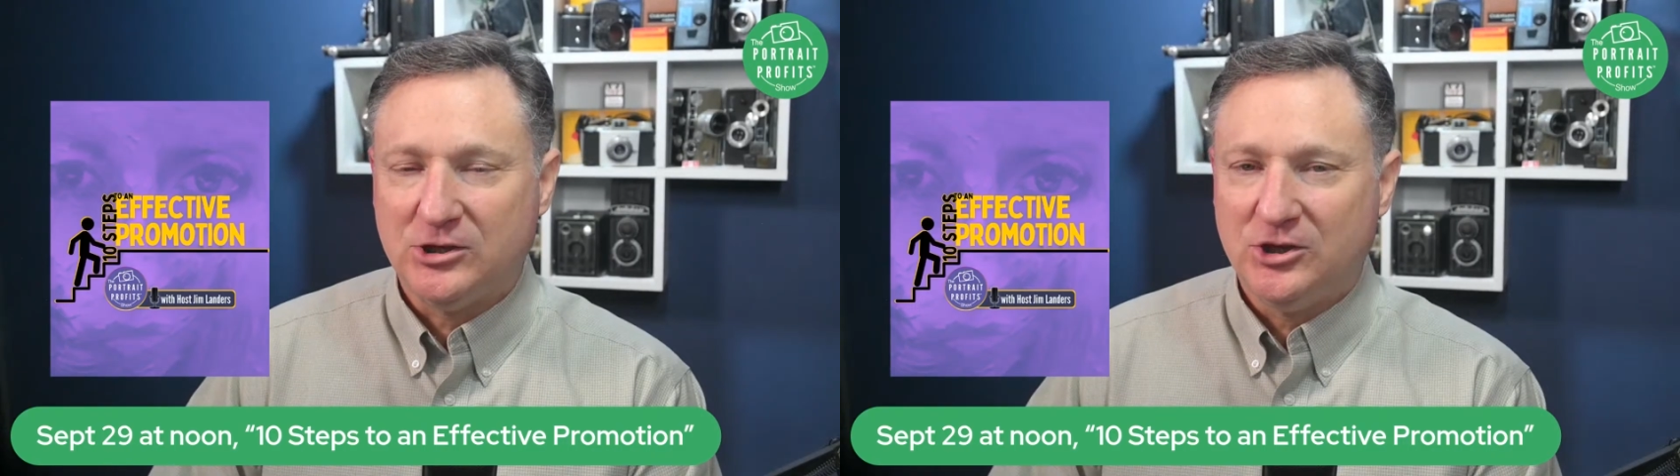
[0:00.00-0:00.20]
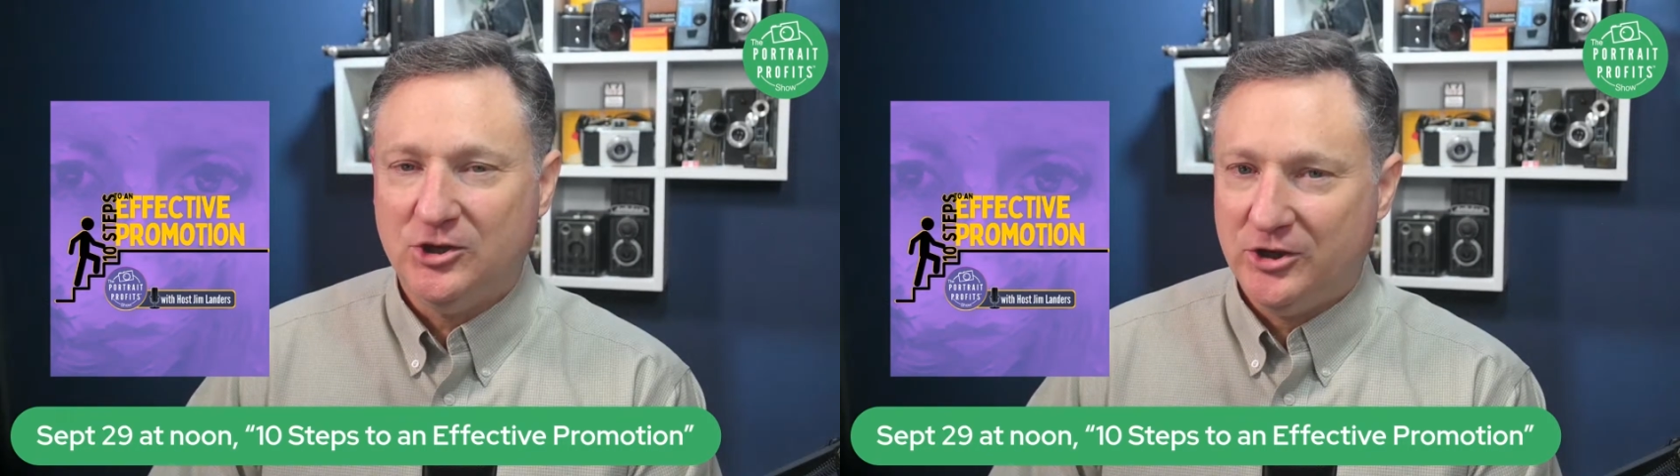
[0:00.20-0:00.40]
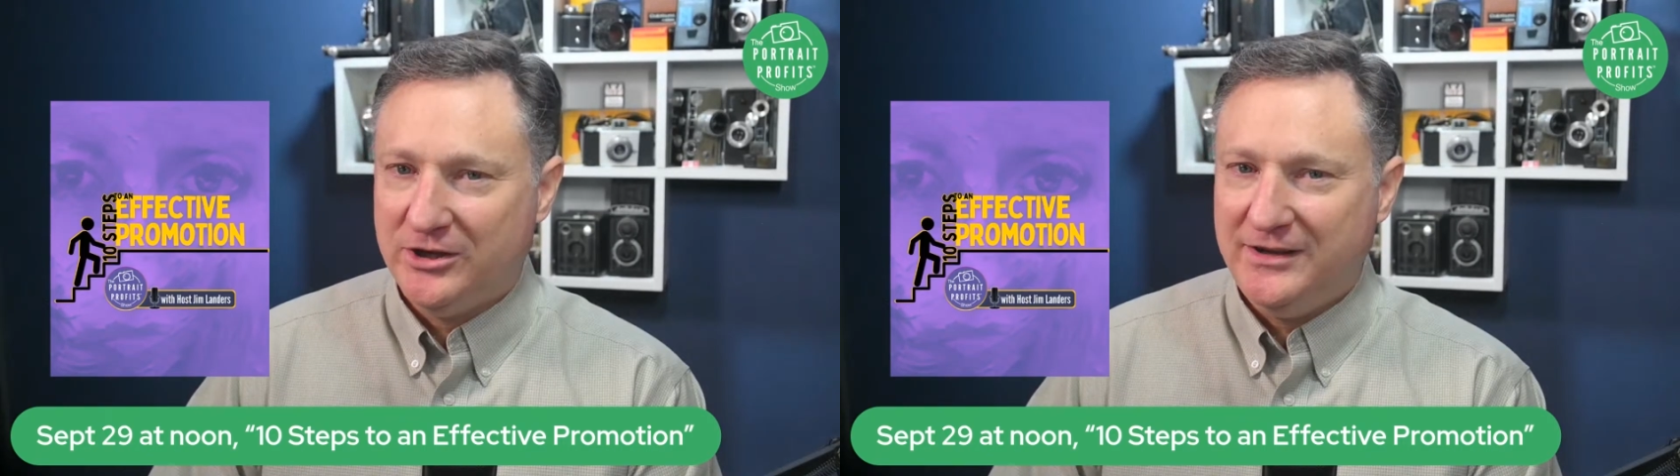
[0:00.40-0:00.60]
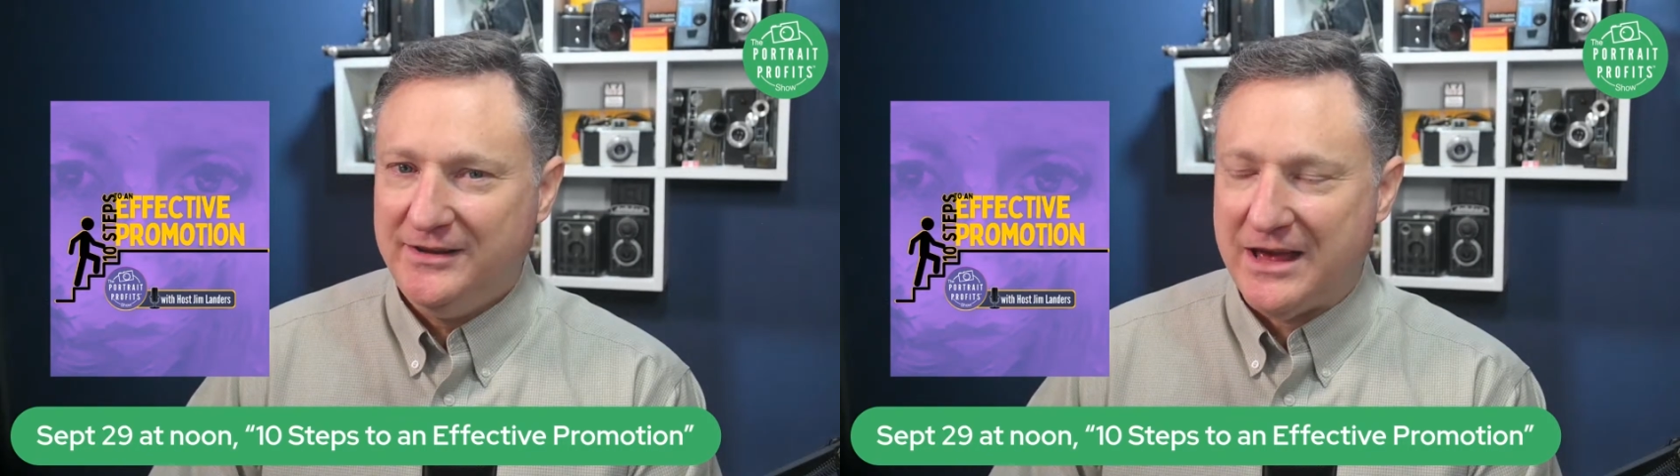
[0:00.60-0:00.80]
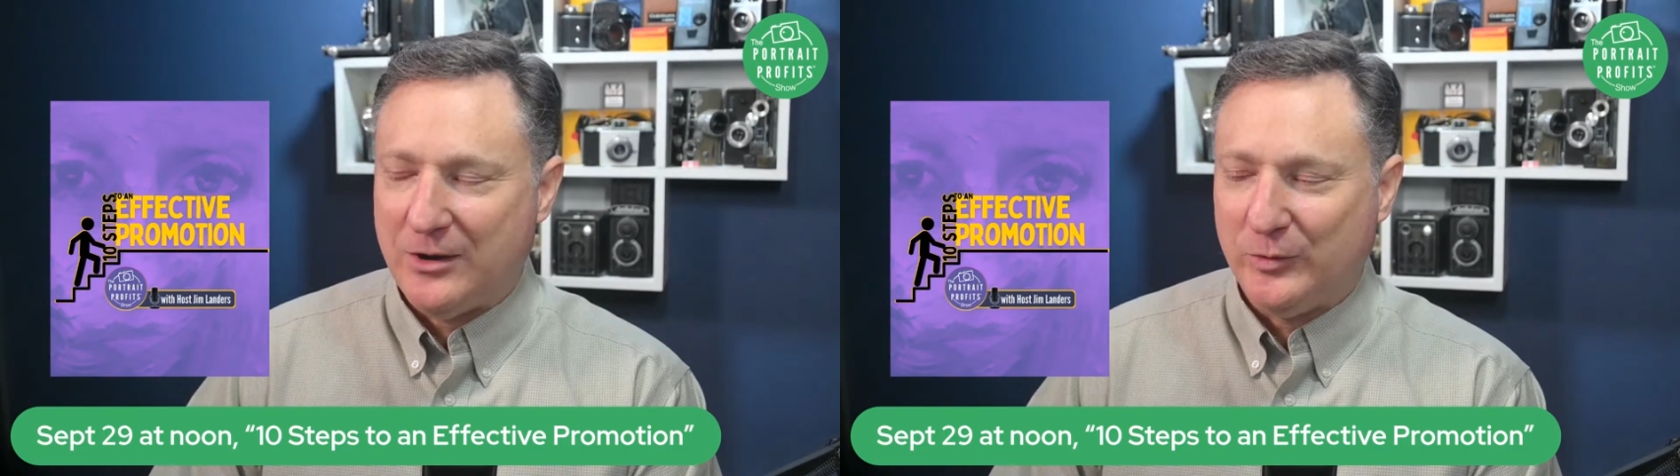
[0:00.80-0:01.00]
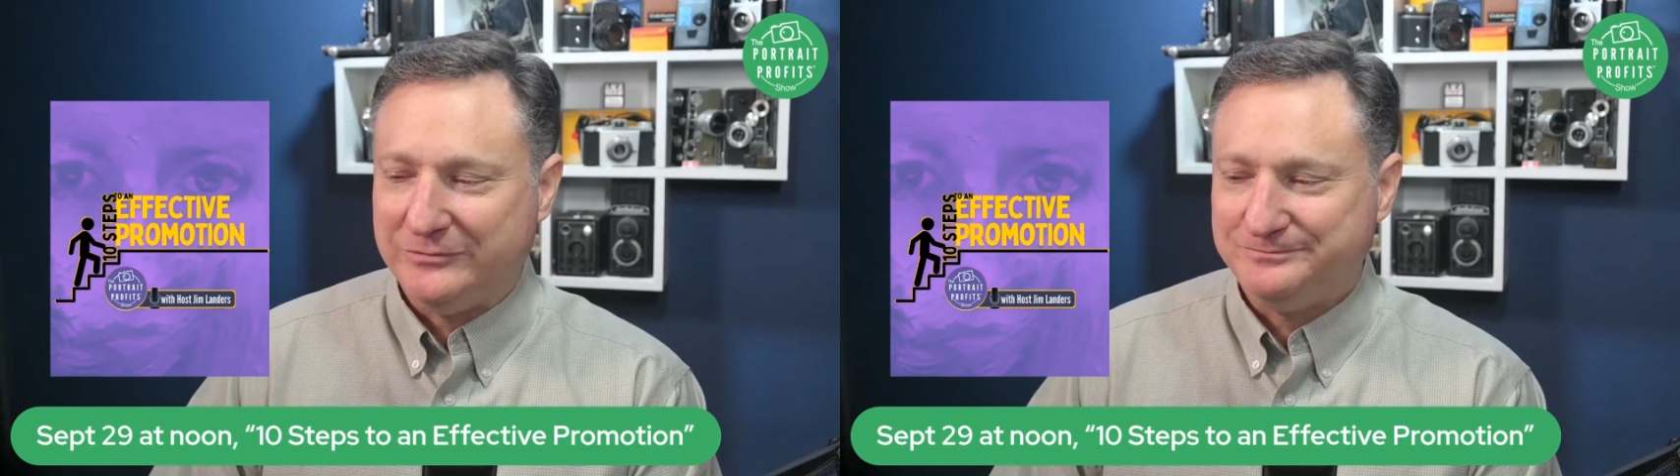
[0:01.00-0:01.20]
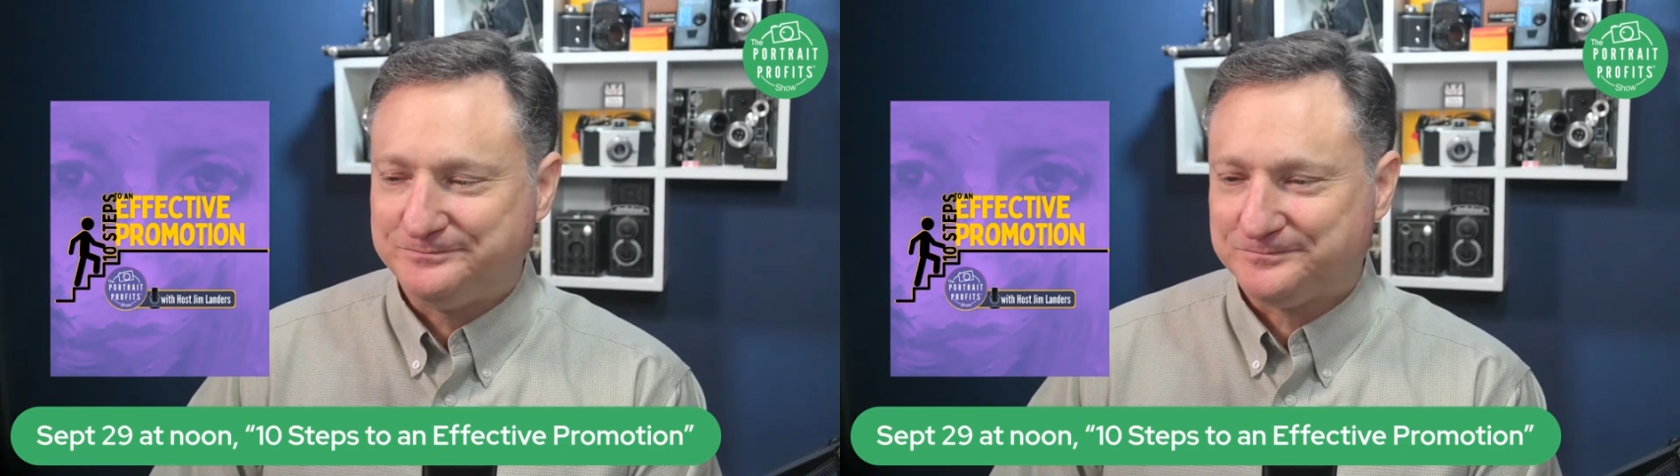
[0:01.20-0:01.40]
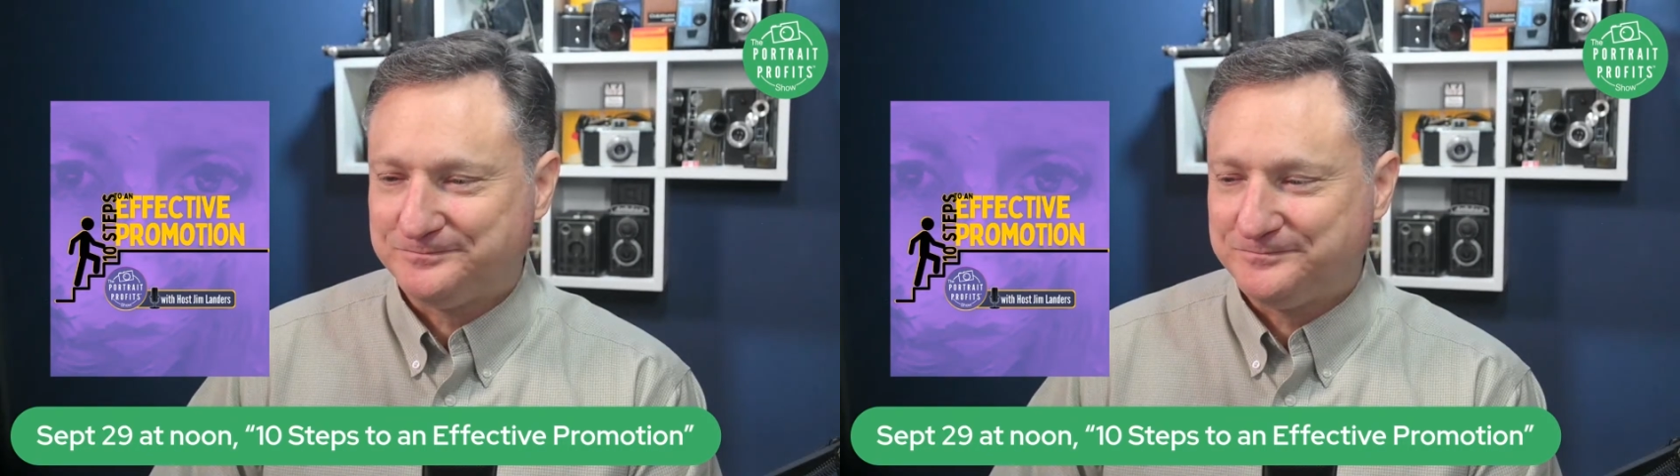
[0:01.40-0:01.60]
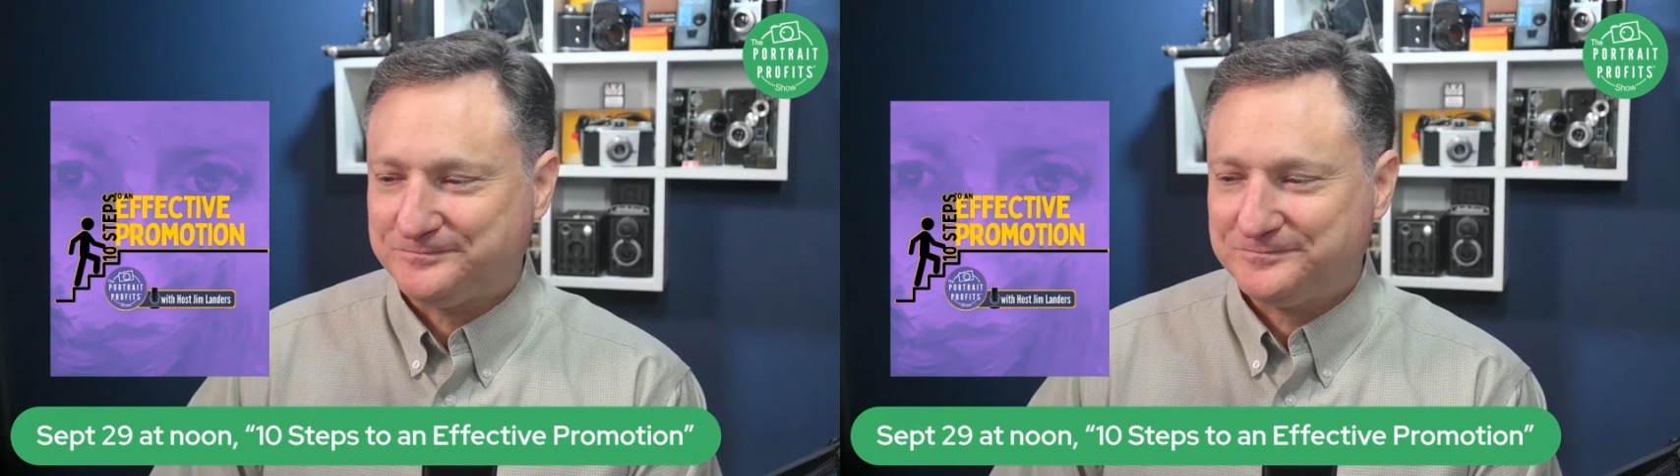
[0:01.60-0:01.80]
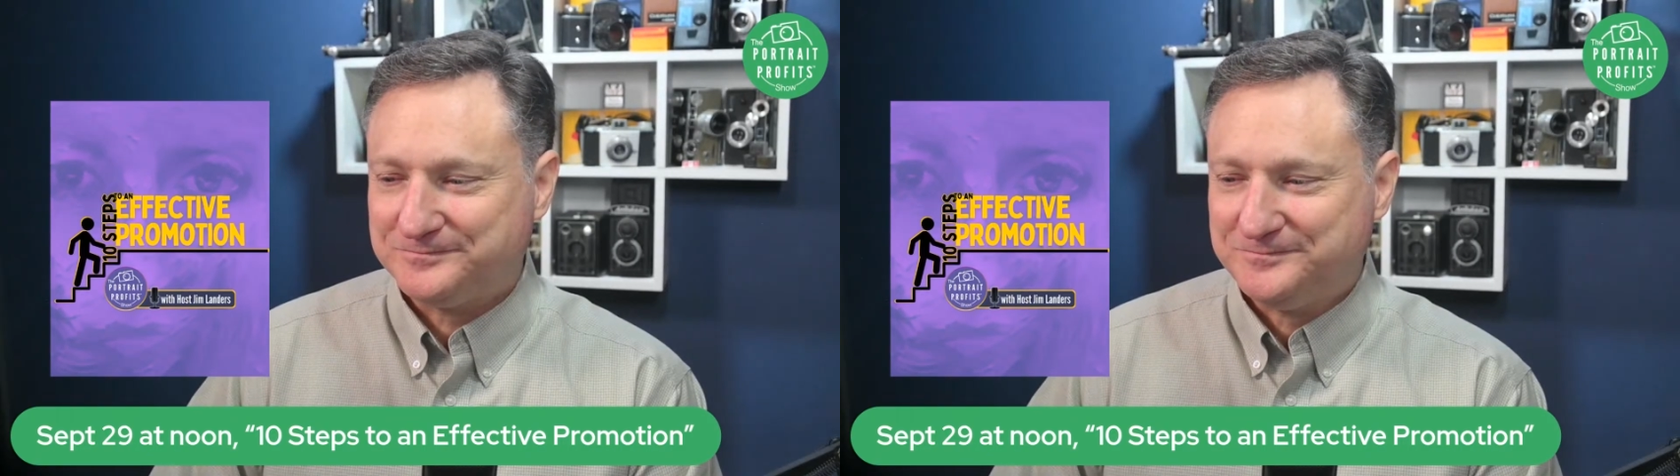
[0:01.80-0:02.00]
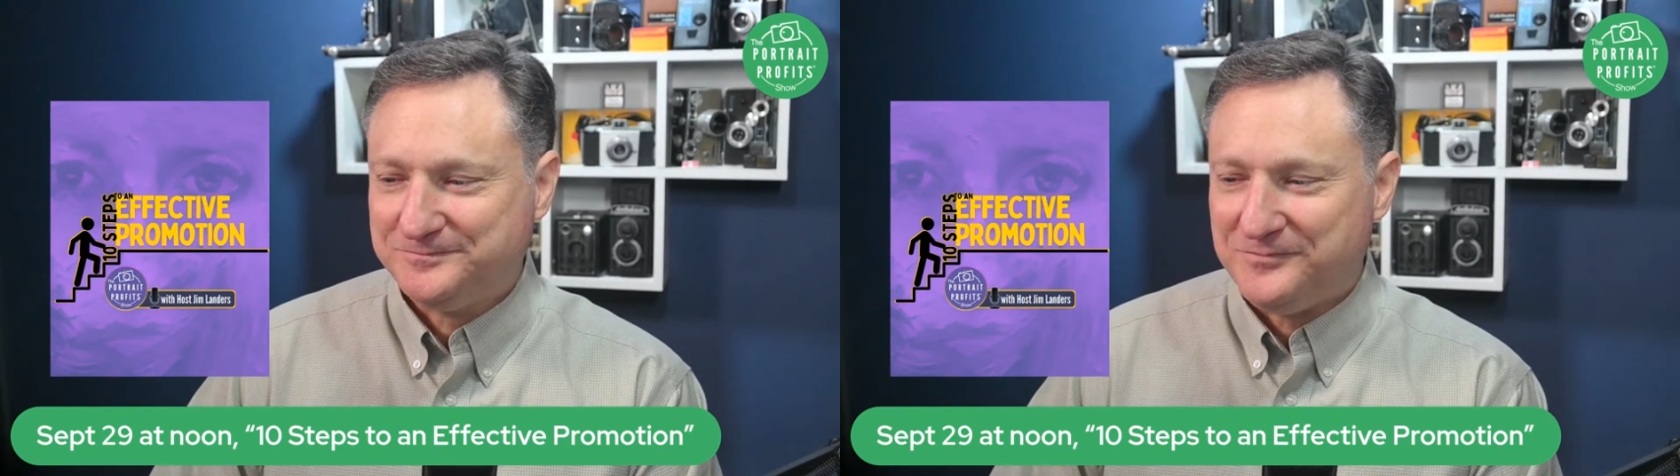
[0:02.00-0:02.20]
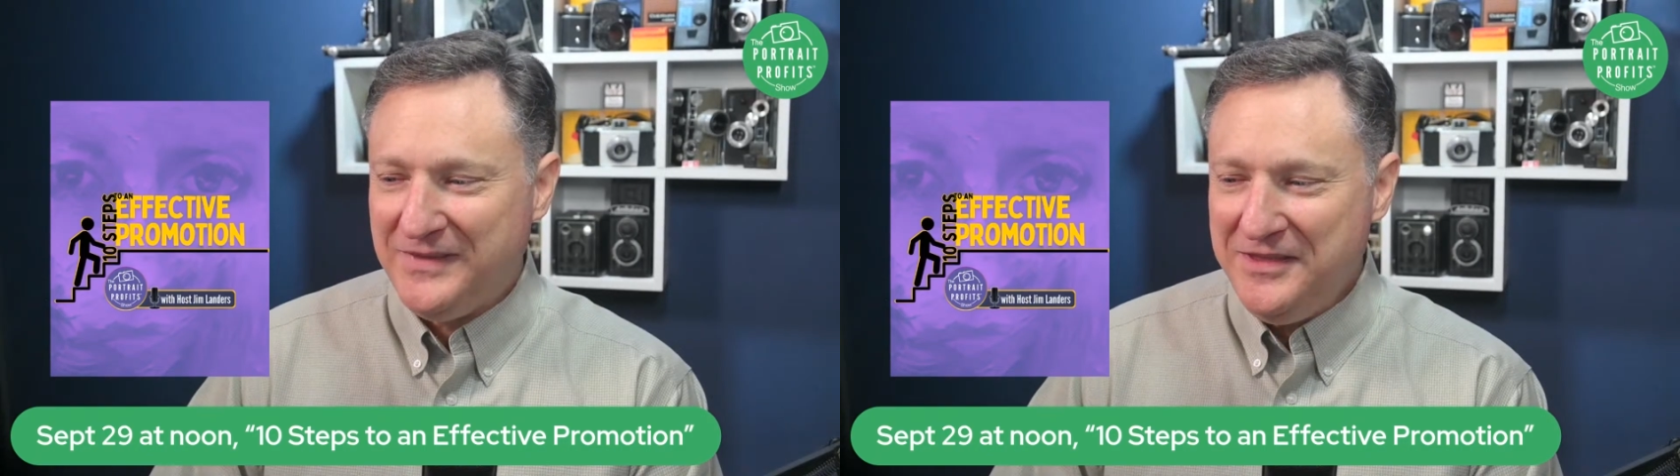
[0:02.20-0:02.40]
going to need that one. And